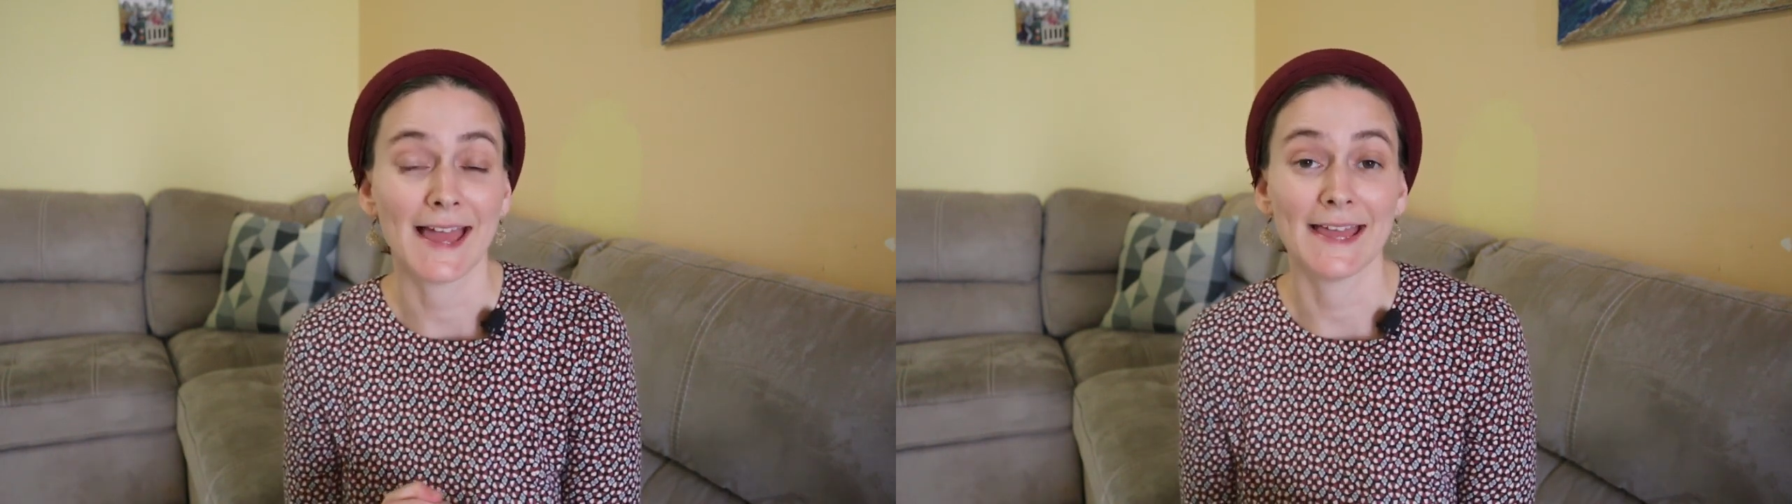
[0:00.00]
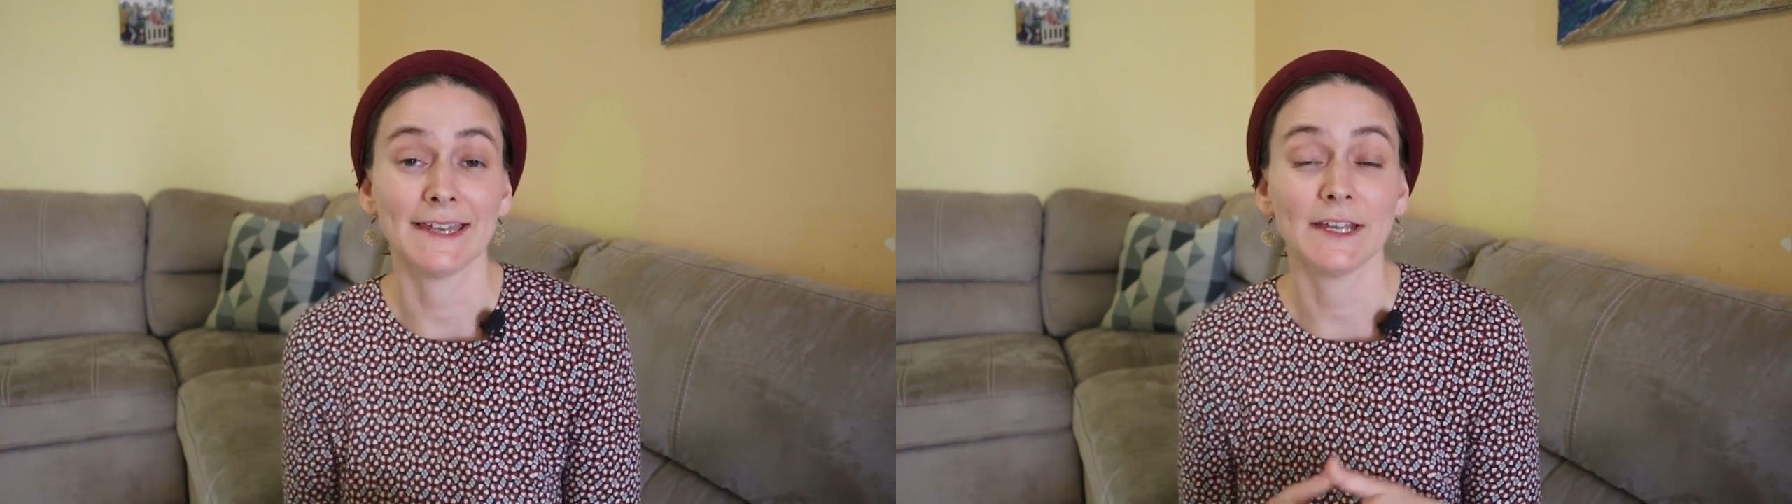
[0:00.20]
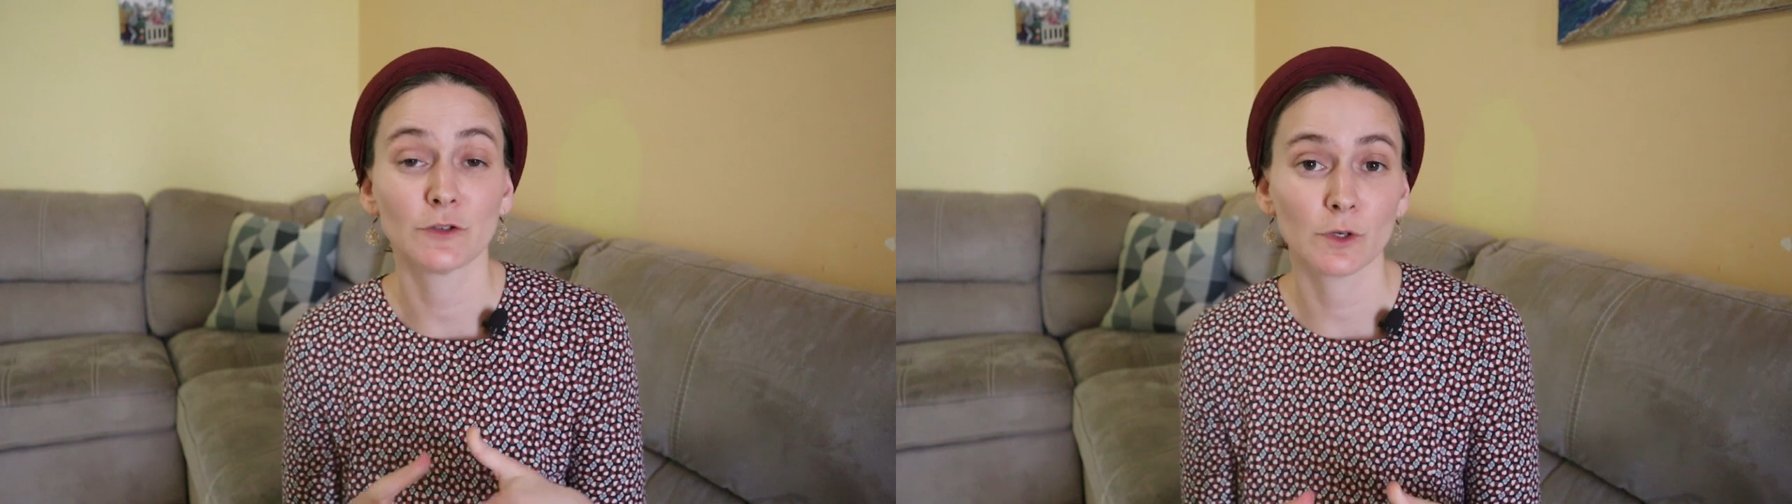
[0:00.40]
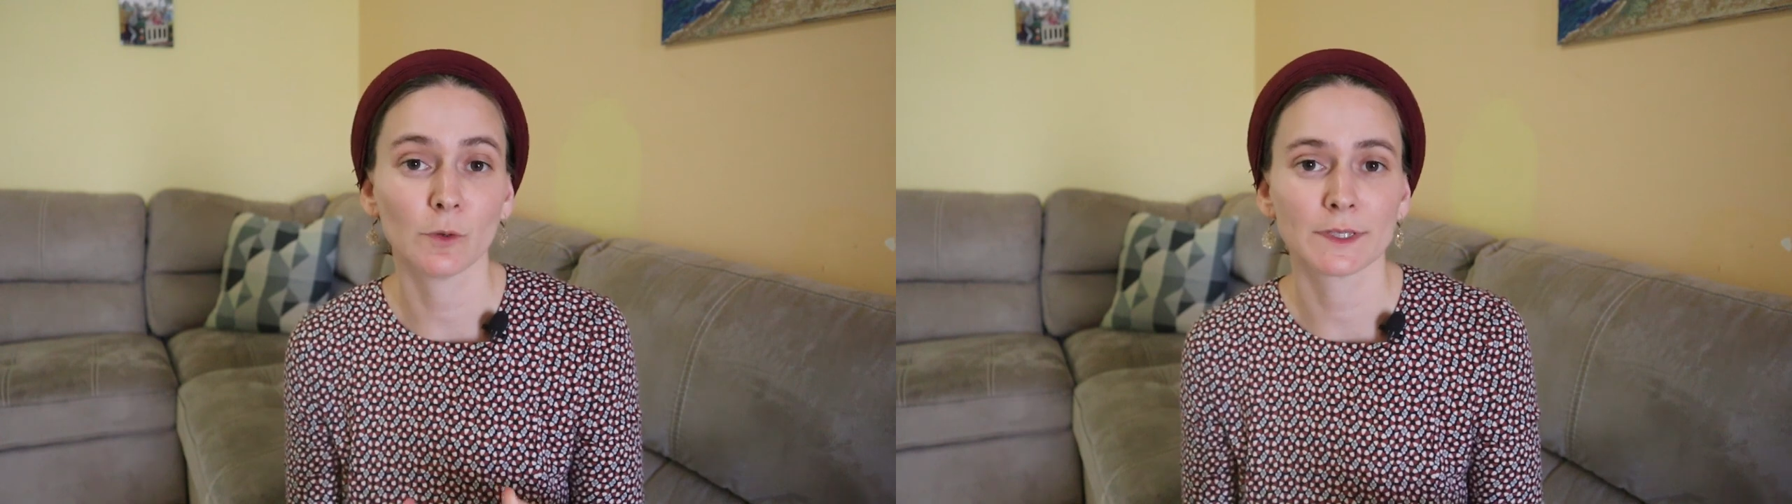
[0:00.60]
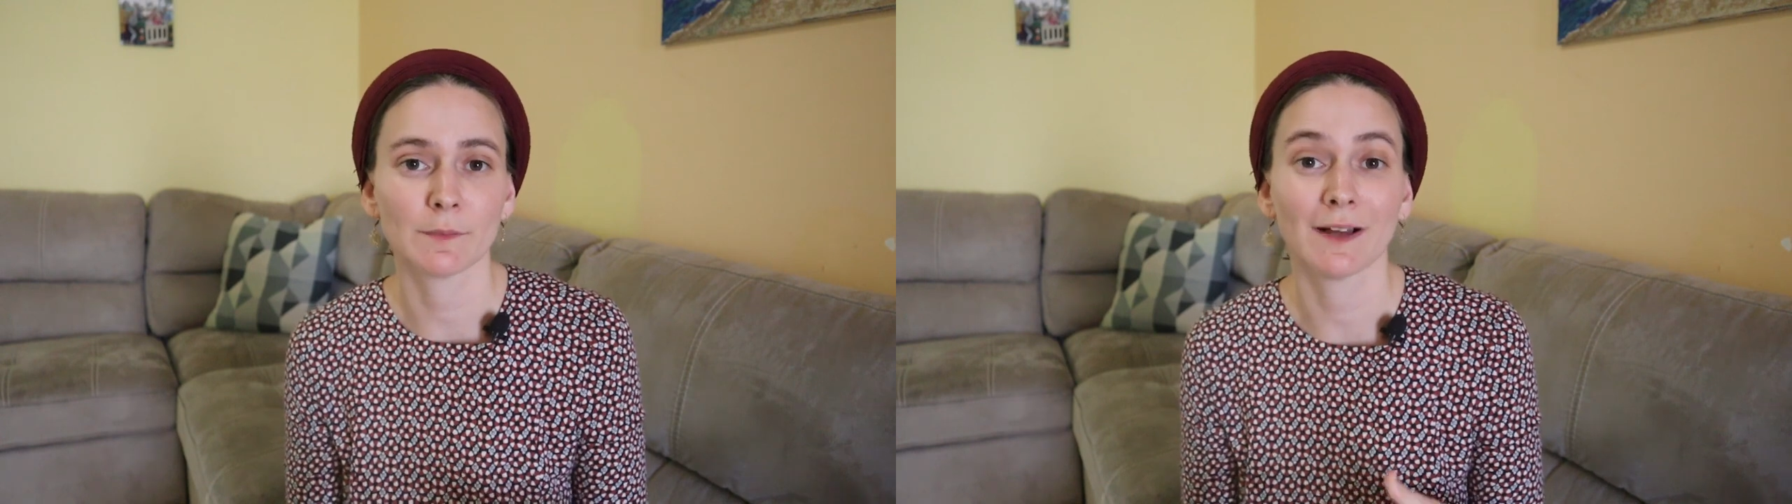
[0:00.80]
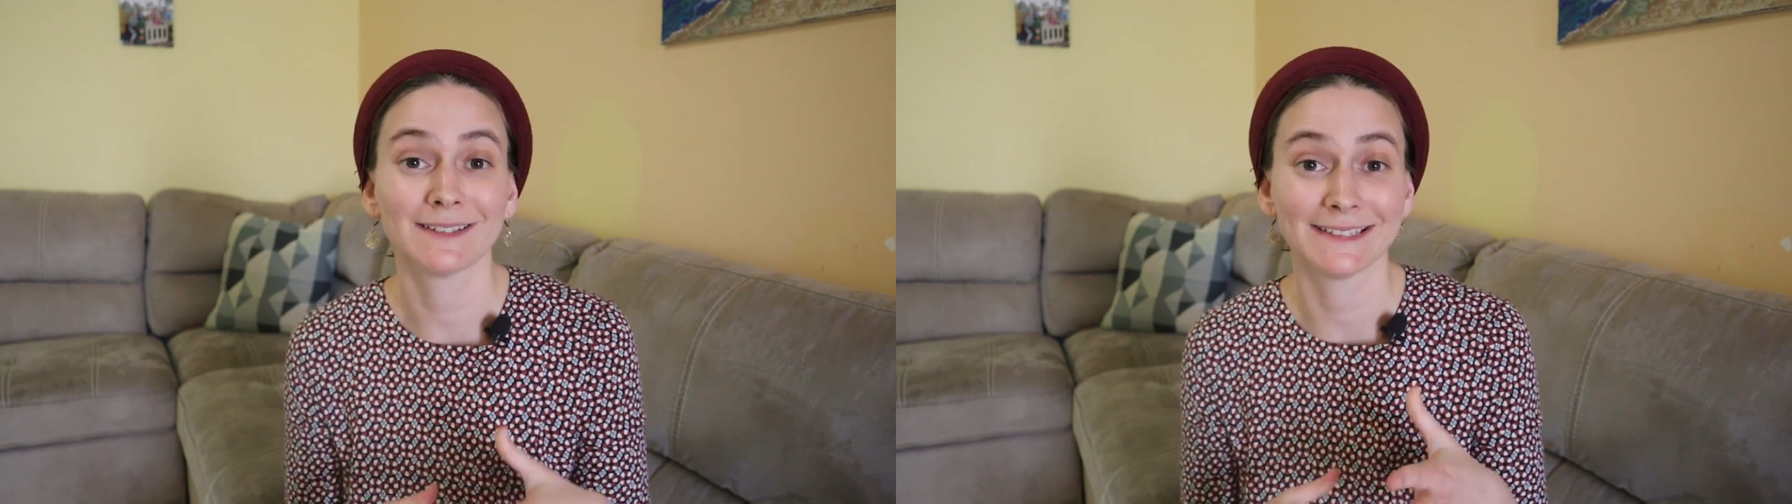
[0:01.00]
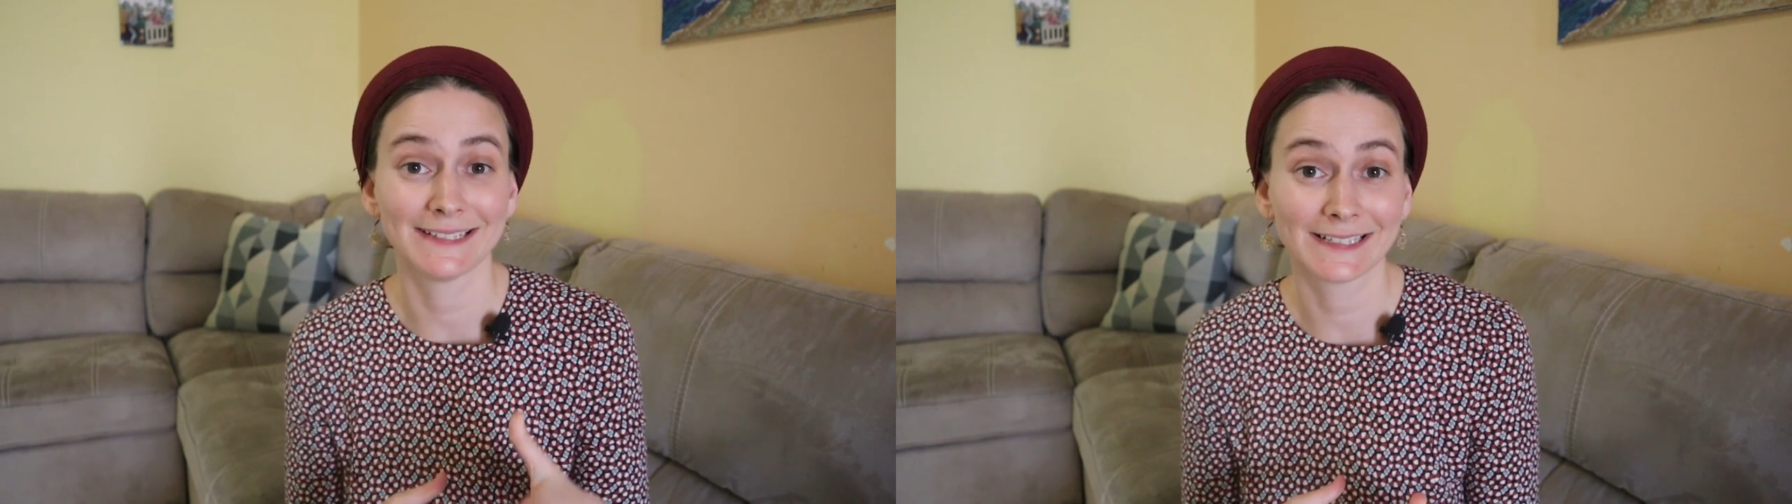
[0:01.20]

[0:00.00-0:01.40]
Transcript: and Israel was about to